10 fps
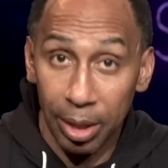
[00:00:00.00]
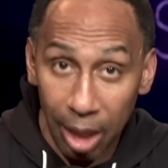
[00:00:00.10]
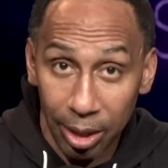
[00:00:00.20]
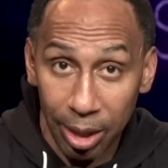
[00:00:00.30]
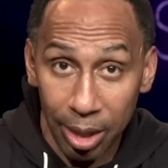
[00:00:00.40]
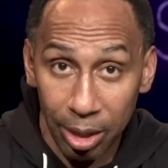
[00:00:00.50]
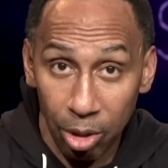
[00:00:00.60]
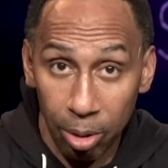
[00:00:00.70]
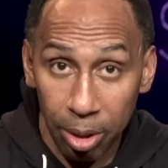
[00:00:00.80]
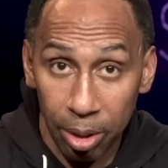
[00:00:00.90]
Did y'all see this
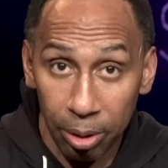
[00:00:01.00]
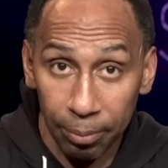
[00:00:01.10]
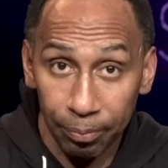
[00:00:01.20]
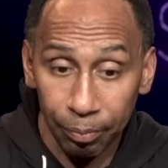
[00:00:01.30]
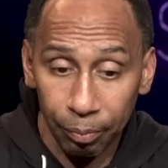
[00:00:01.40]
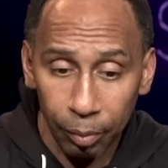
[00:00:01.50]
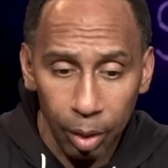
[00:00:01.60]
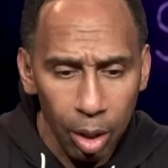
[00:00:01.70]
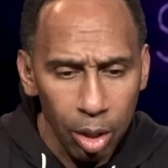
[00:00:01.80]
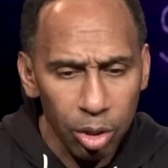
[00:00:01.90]
story?
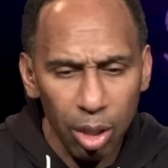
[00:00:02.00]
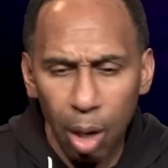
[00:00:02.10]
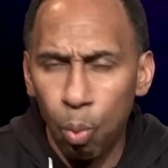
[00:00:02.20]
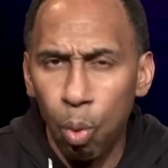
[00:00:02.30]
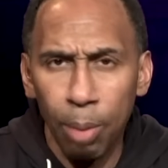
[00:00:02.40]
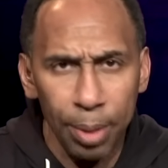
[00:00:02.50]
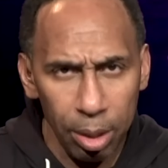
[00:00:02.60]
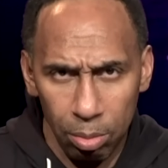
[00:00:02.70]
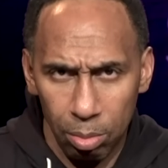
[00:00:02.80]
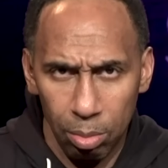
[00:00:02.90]
Some woman